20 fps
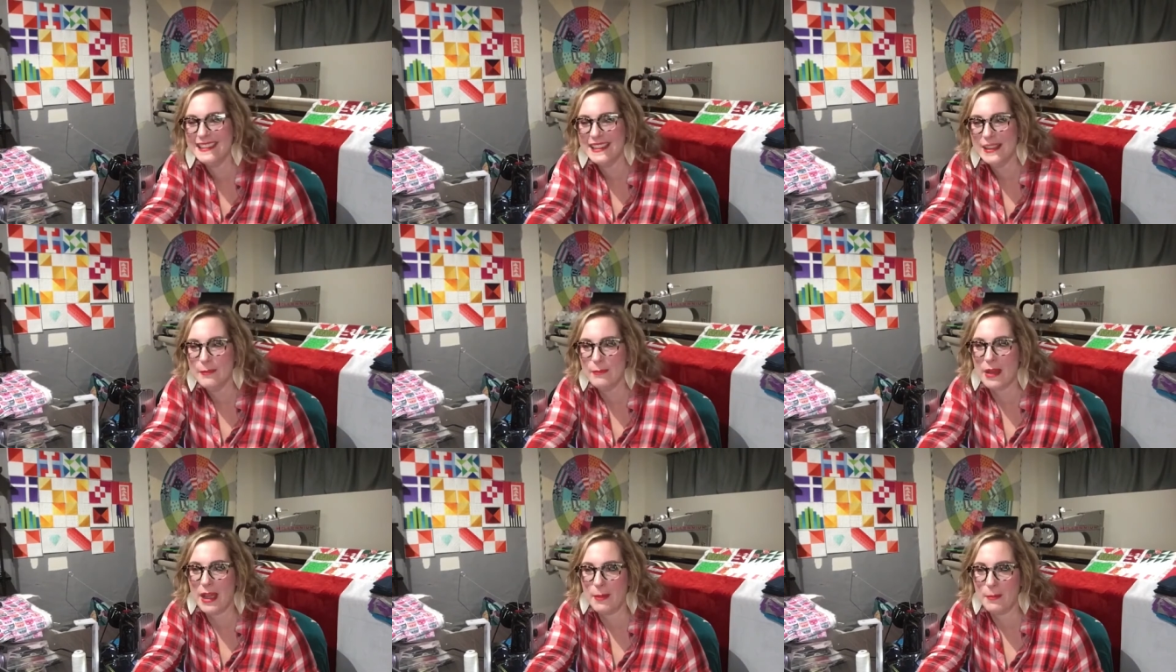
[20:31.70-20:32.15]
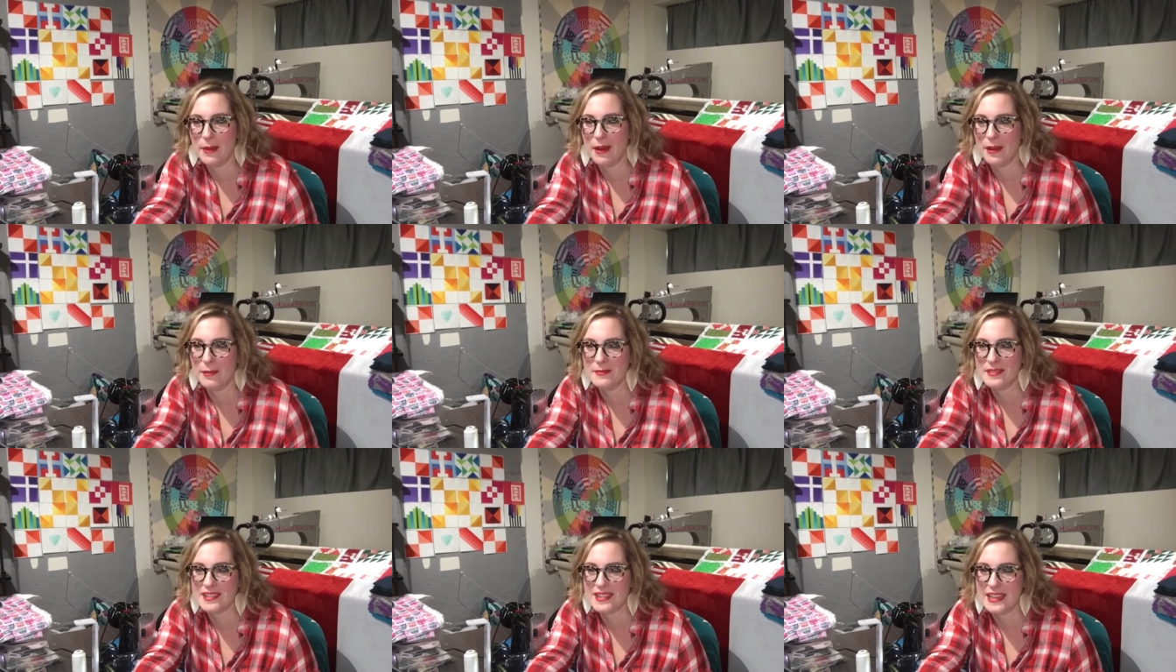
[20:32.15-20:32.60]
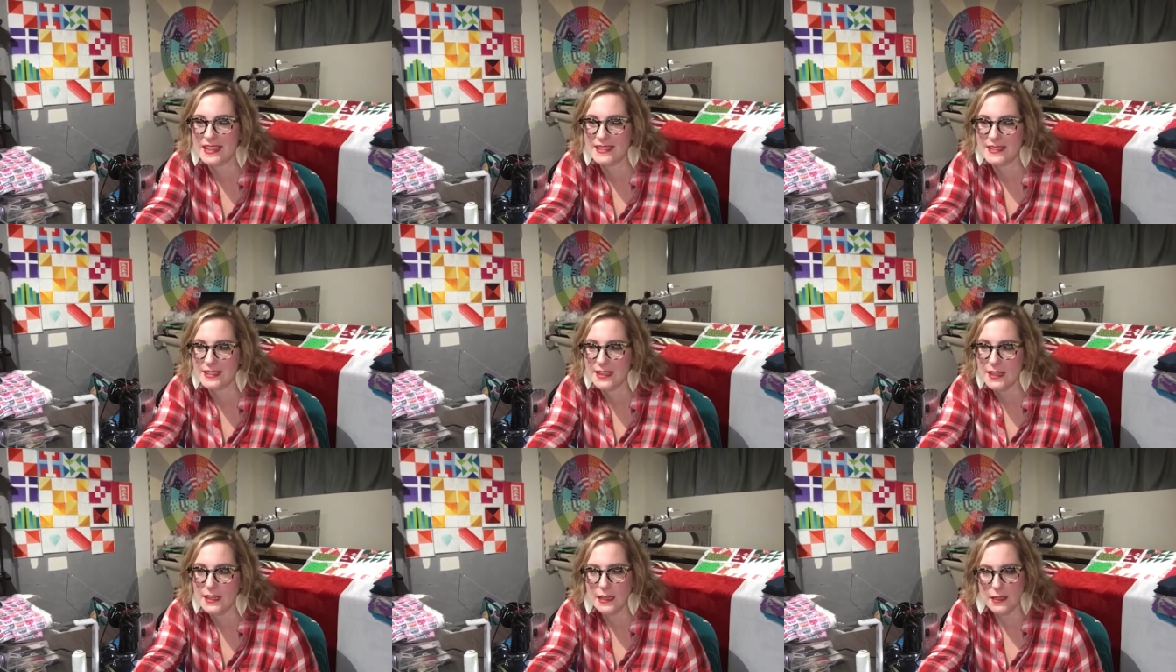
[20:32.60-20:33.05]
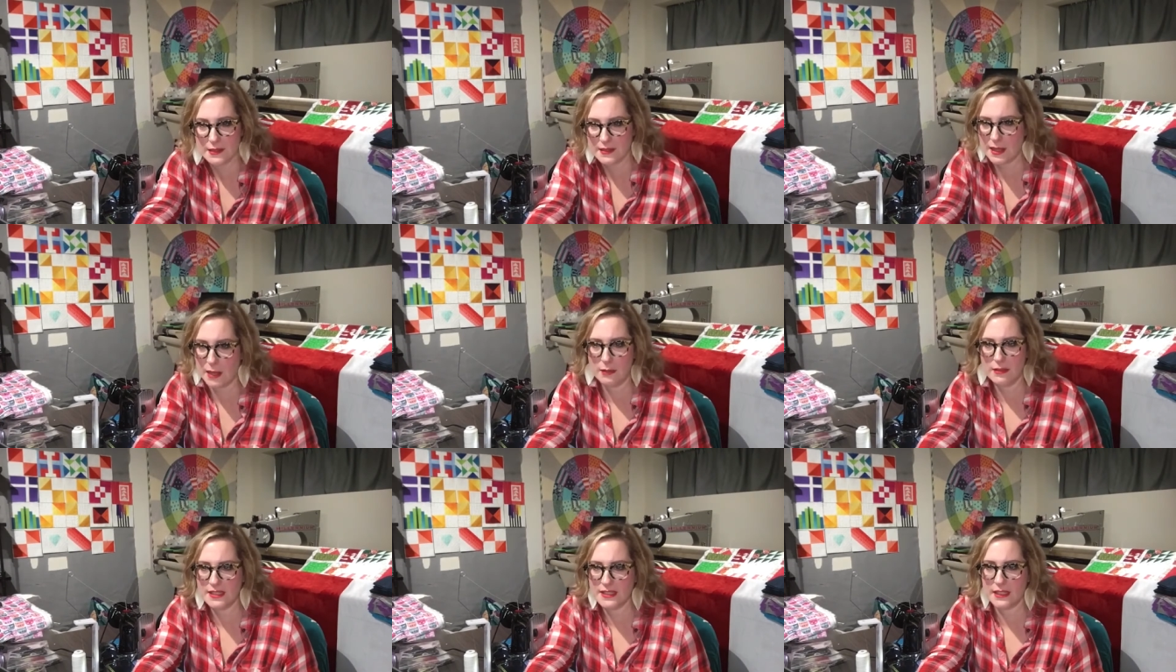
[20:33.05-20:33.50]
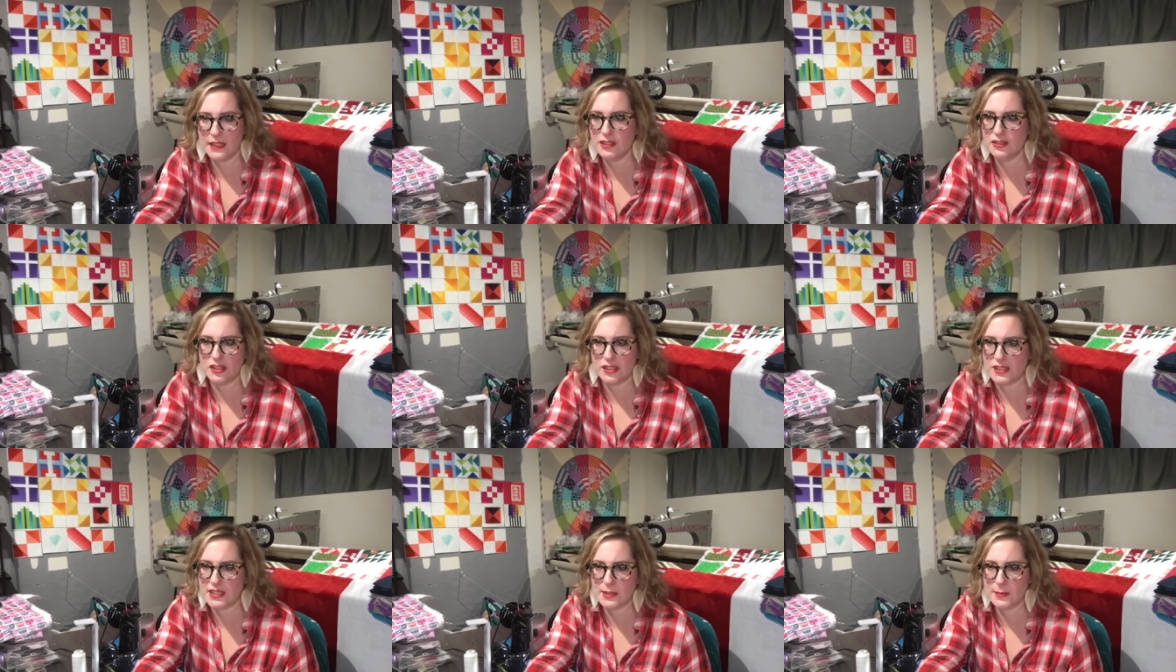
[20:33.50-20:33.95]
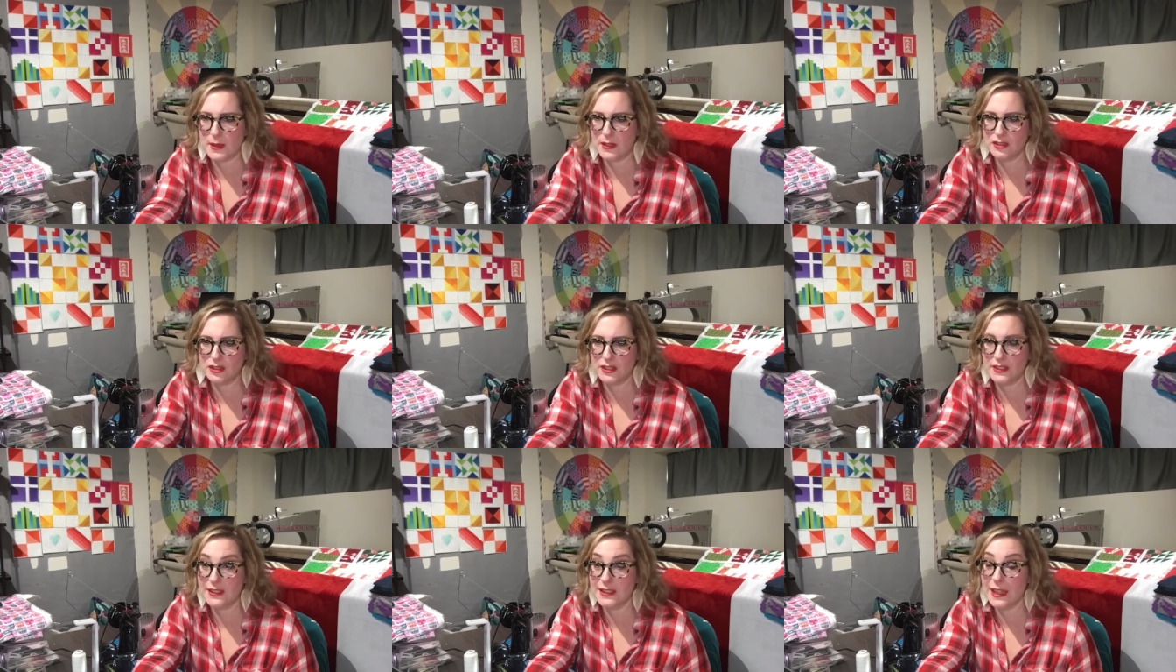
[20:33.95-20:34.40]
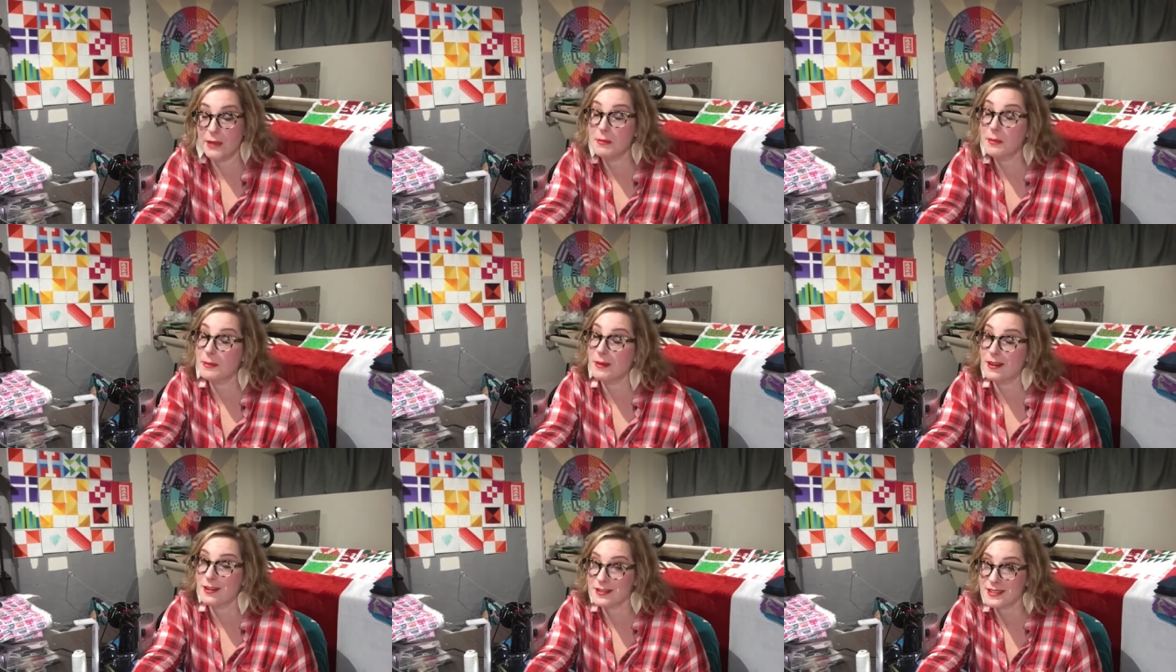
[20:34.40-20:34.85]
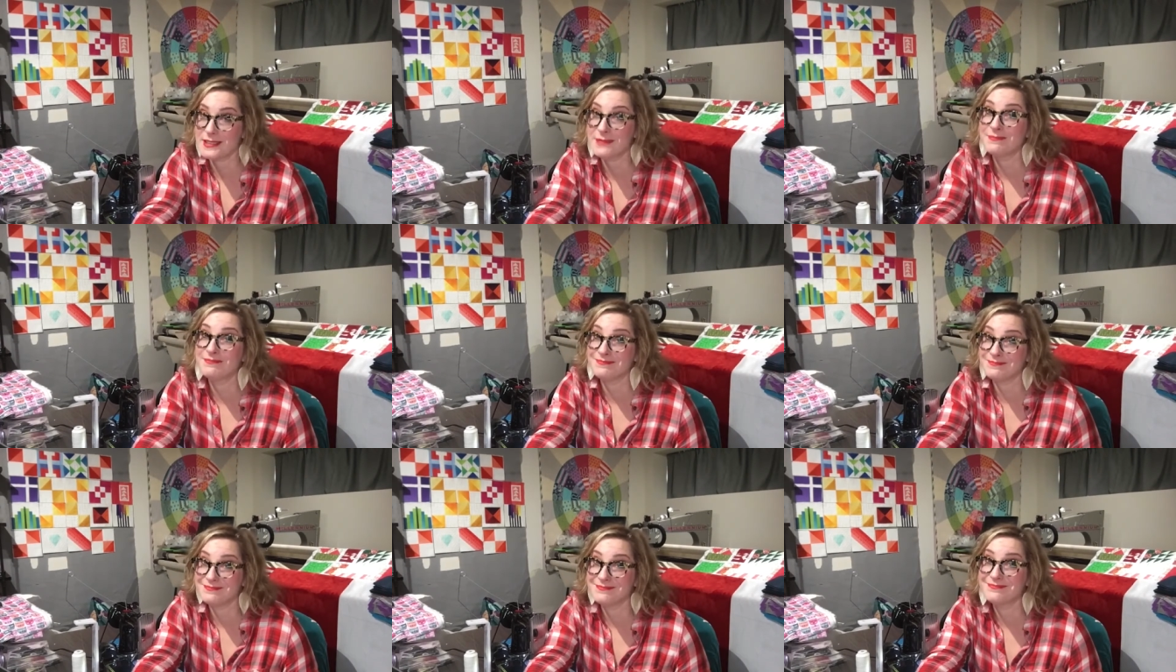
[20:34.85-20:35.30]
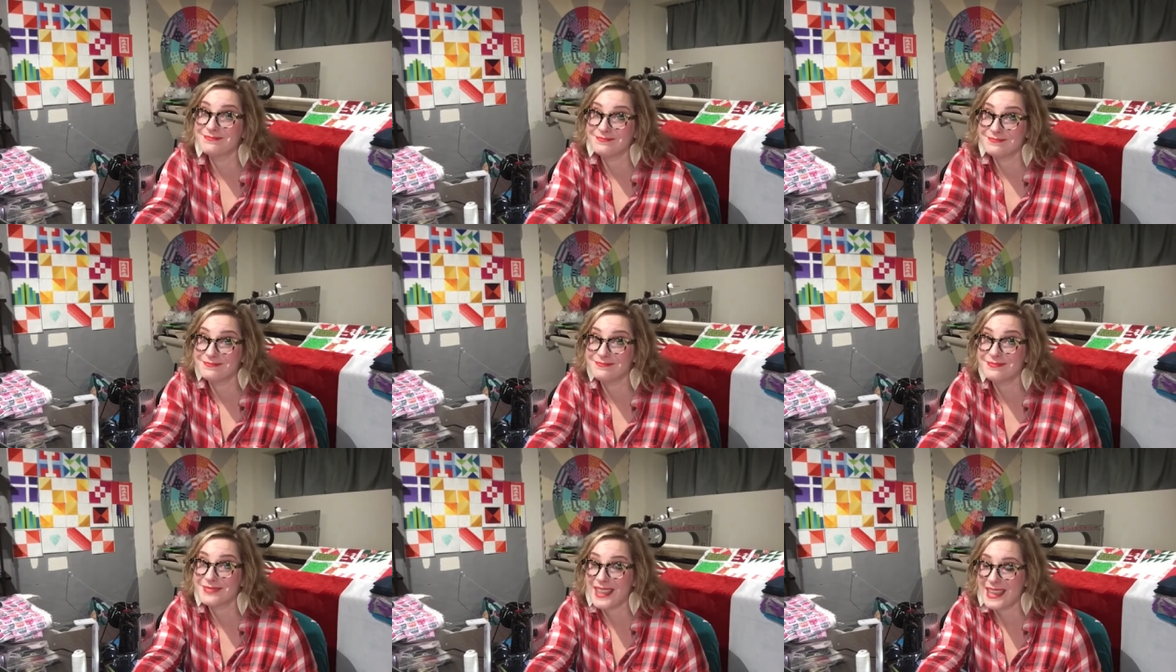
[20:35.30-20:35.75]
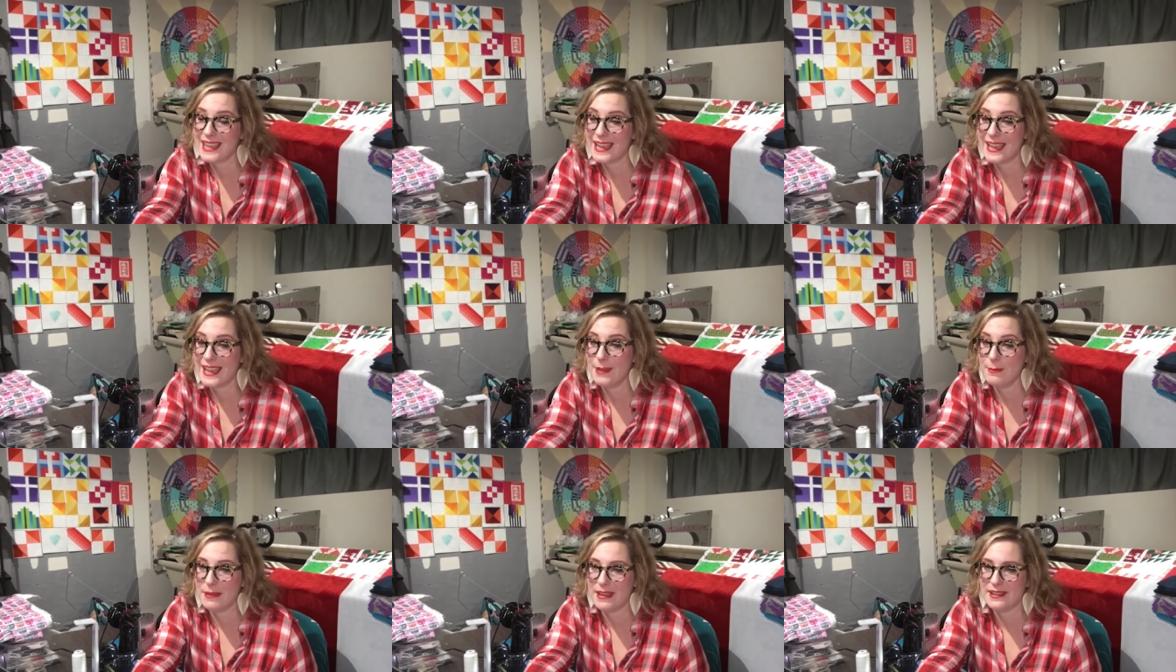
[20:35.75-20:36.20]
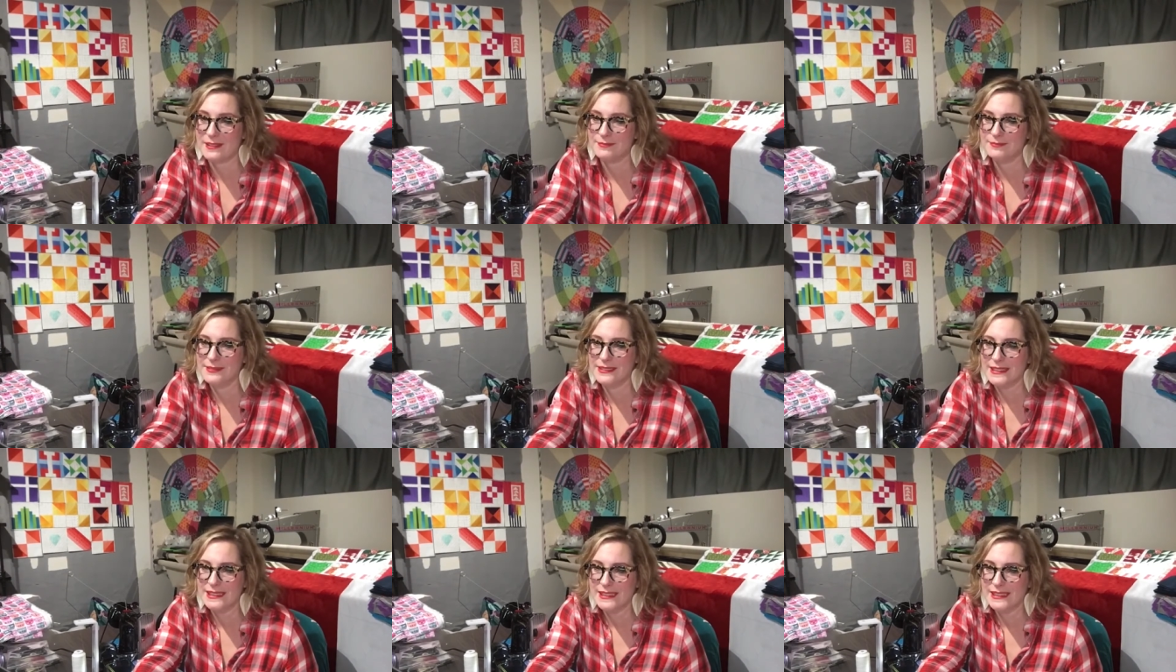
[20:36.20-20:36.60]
My mom says, "Sounds delicious, especially the lemon bars." Amen.